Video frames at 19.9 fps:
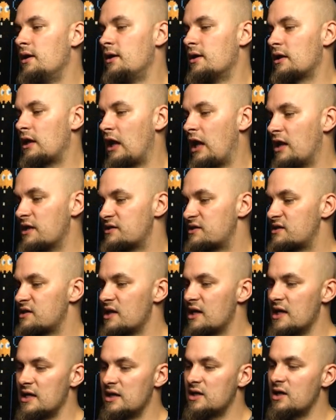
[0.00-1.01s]
Class
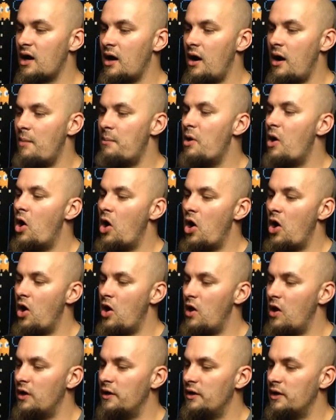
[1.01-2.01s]
C, come
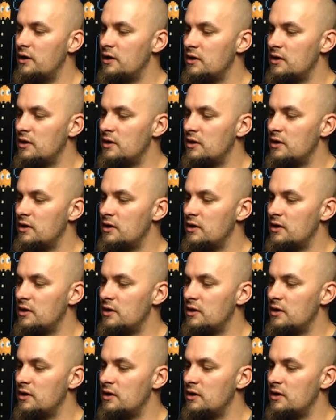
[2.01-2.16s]
on.